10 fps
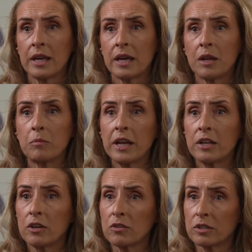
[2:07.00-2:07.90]
and make
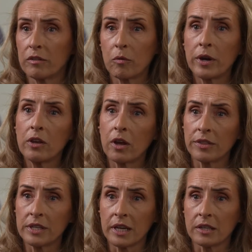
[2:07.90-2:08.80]
note of where you got
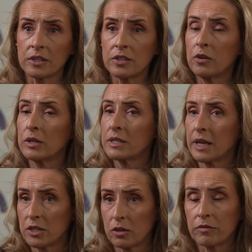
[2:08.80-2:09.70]
the data so you can
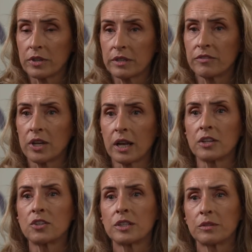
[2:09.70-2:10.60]
stand over it if
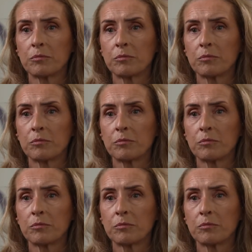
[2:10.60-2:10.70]
challenged.